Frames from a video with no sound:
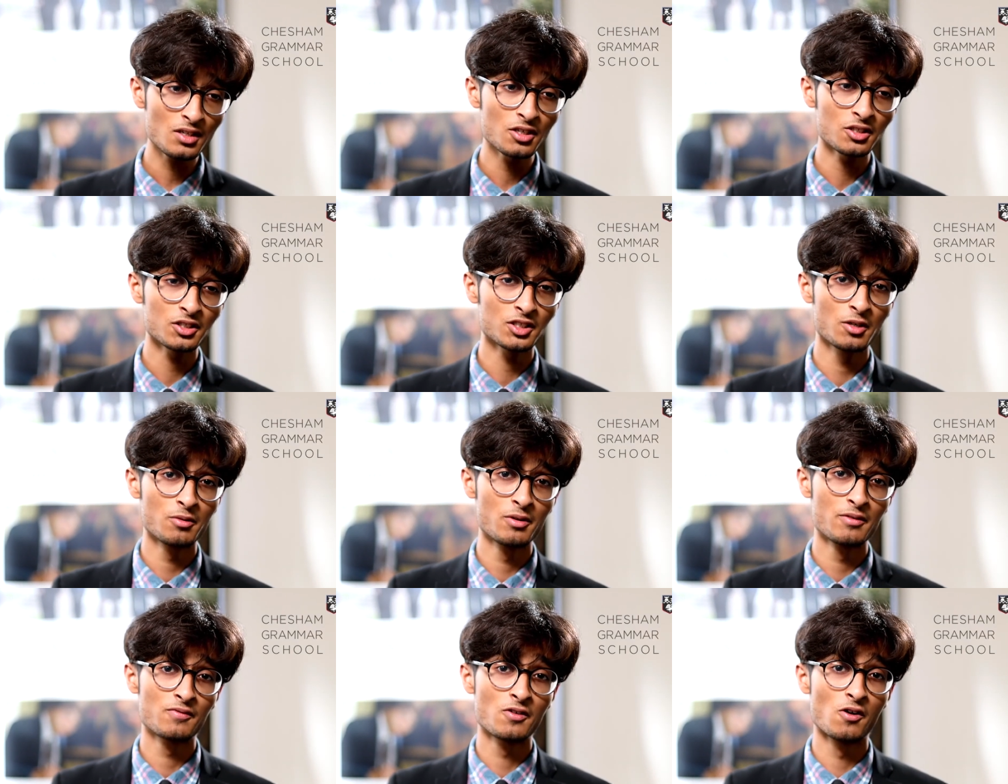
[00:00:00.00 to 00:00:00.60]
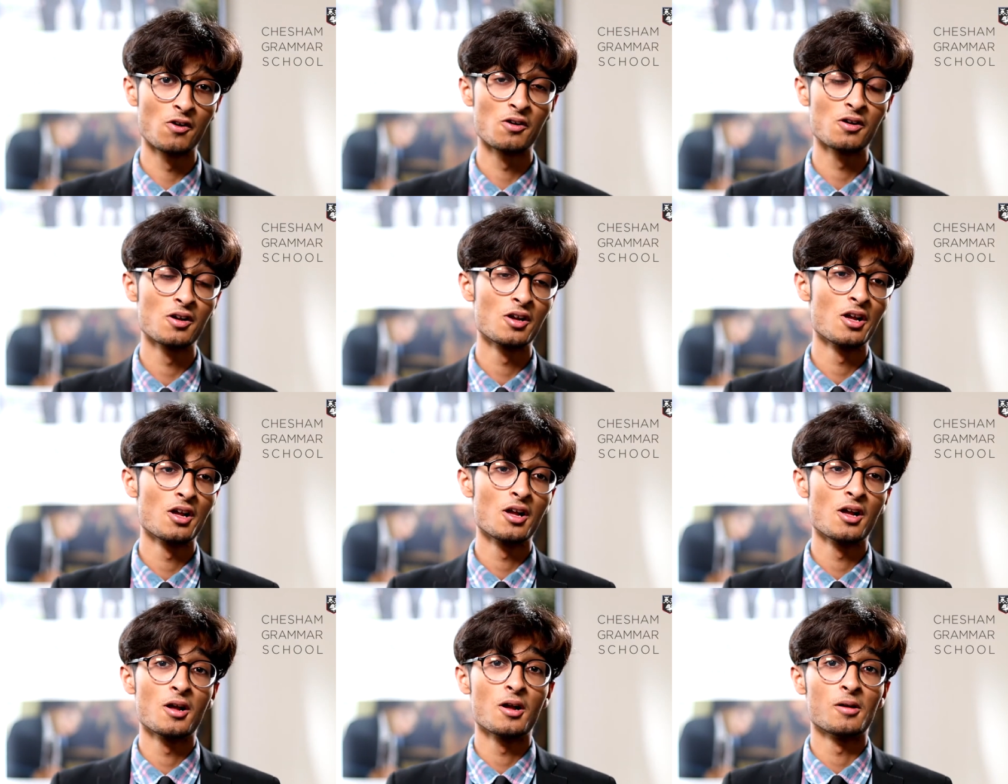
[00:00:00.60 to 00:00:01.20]
So we've got,
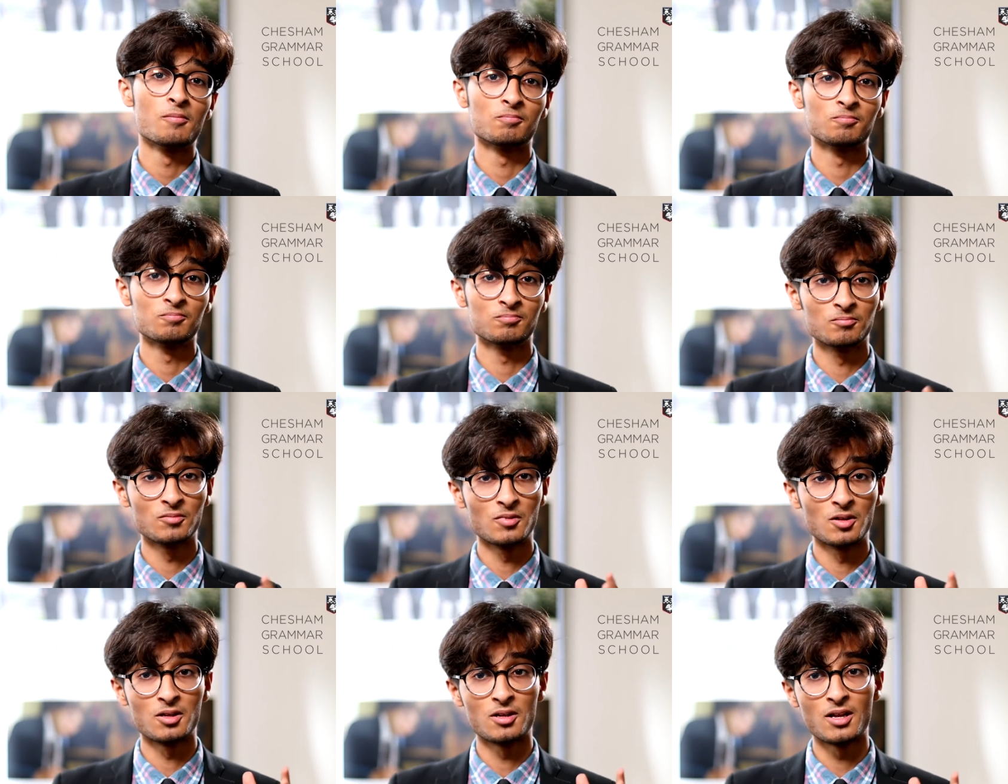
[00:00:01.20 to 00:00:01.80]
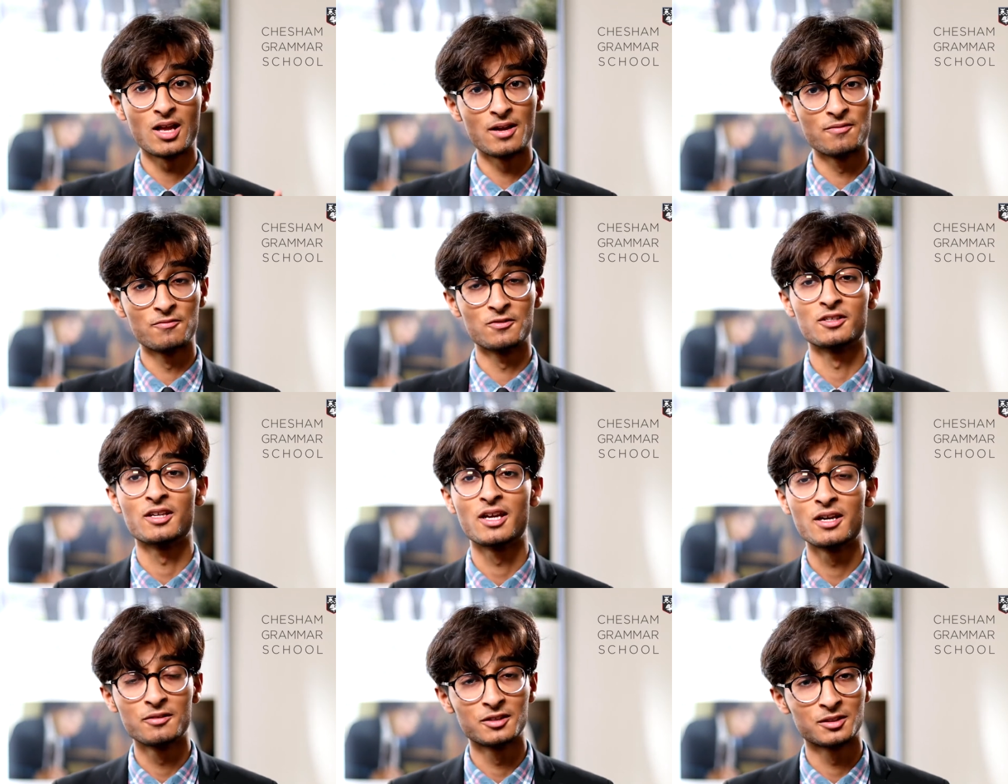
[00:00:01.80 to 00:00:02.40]
every
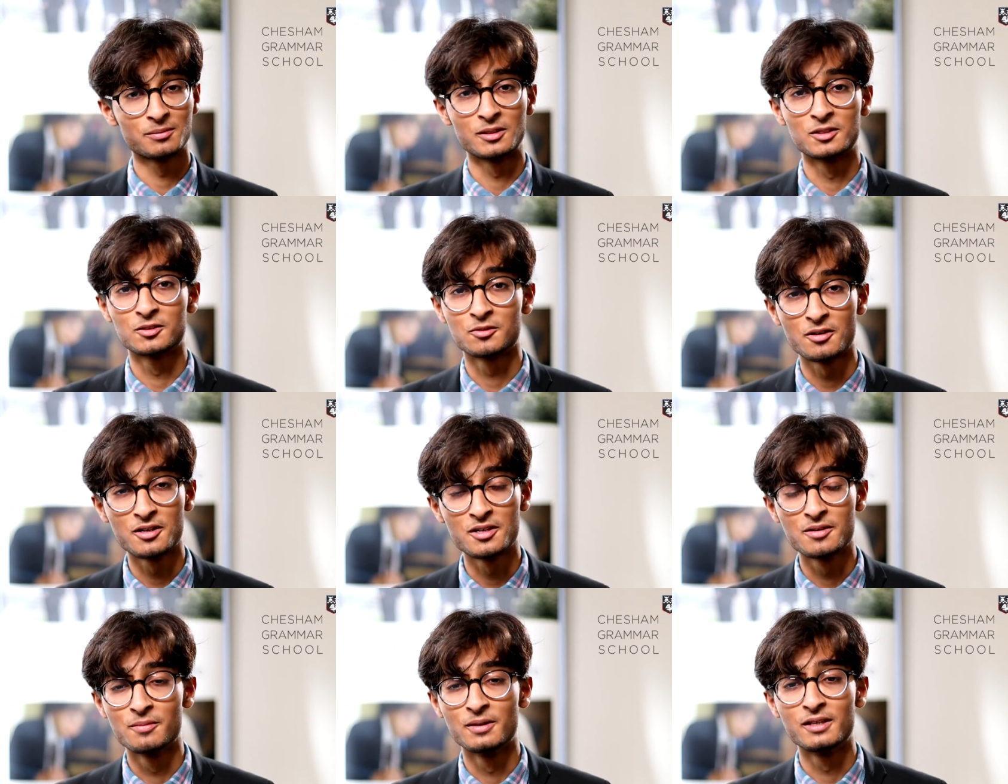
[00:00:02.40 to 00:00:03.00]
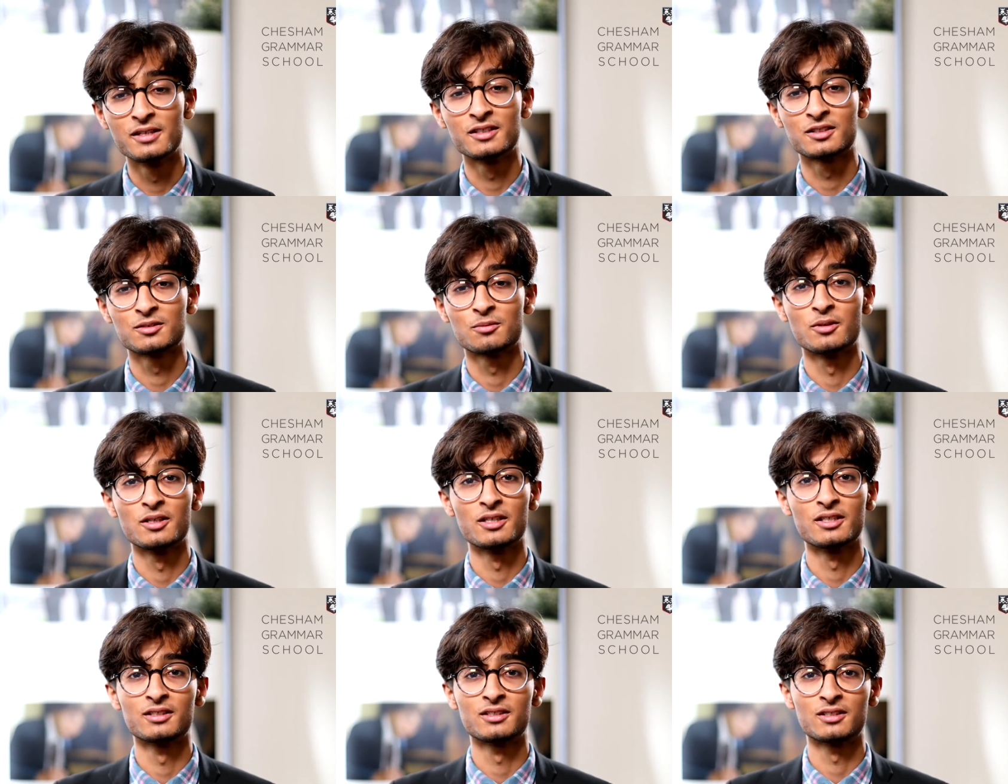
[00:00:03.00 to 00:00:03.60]
day we spend 20 minutes
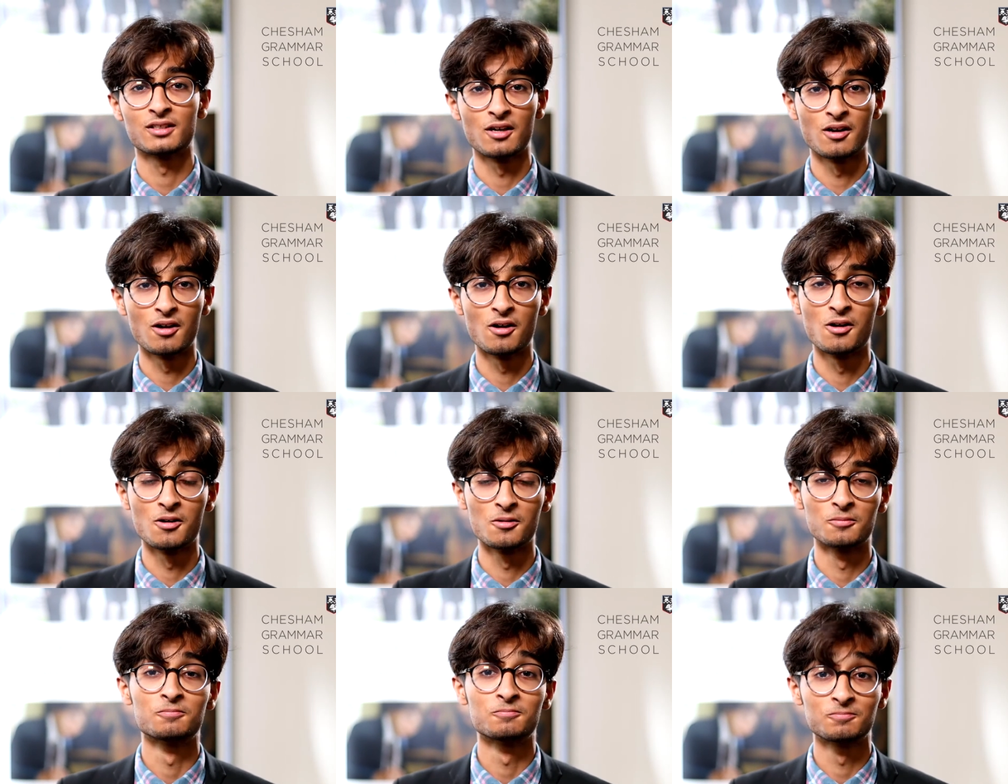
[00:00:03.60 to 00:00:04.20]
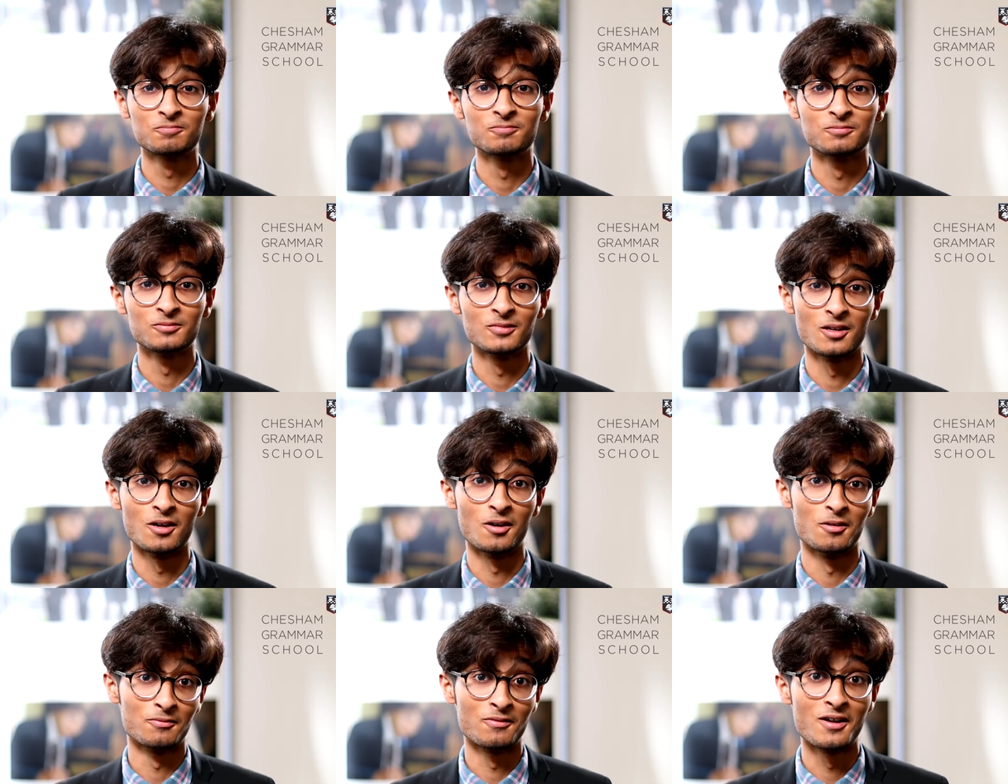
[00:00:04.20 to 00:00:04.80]
with our
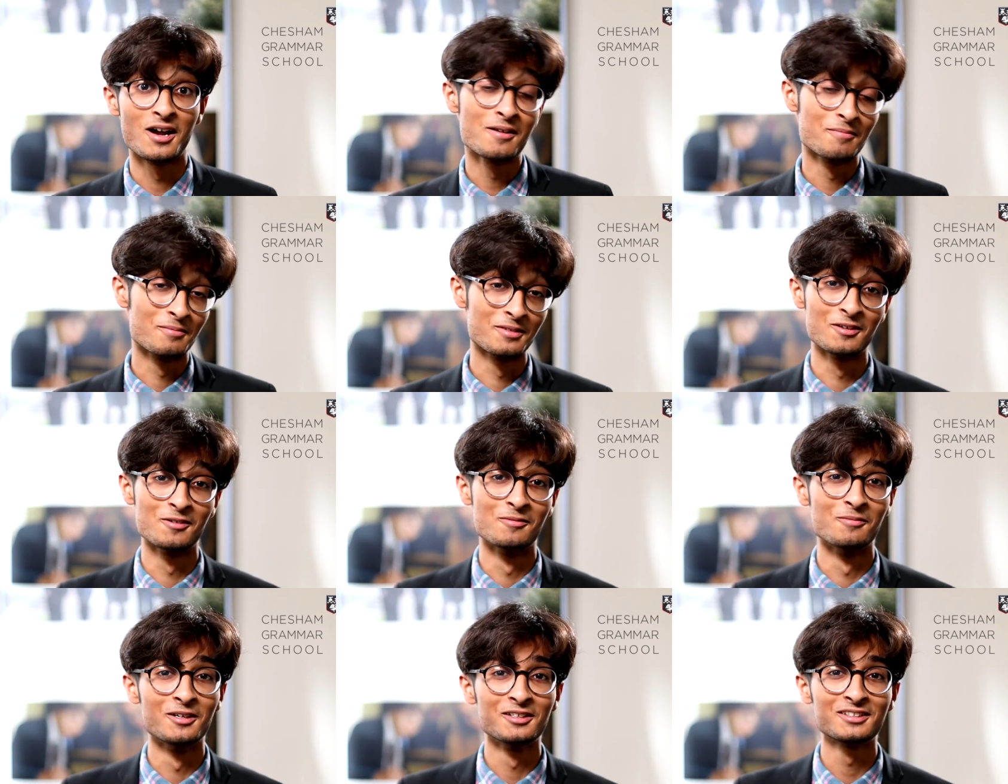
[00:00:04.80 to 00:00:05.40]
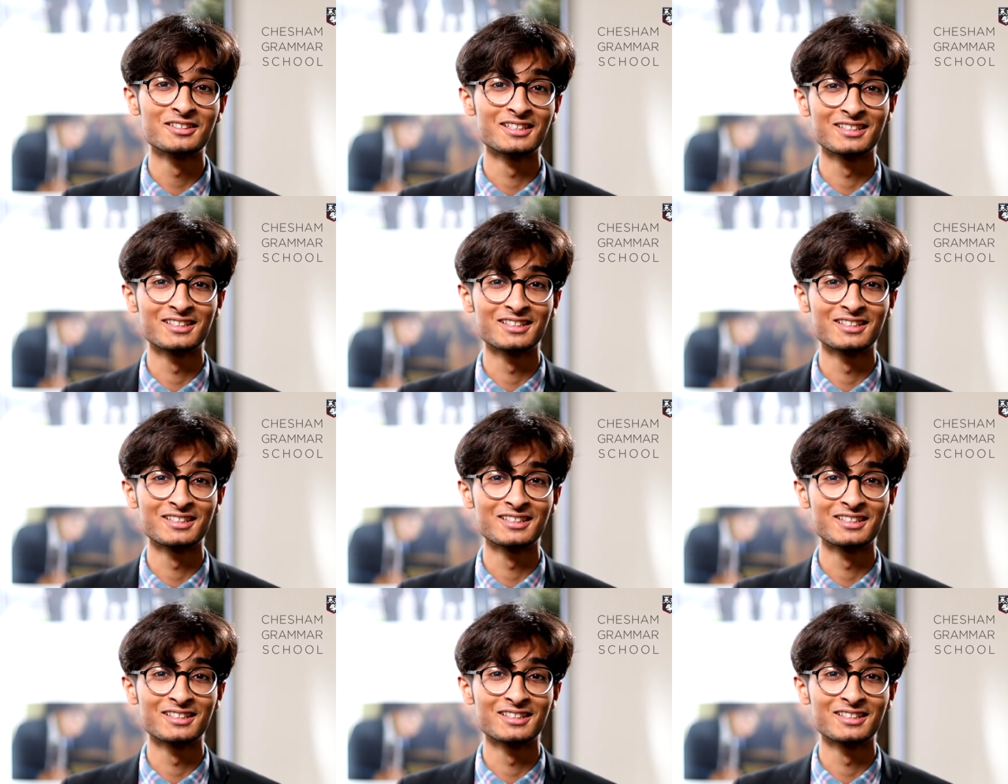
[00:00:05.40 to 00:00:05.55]
family almost.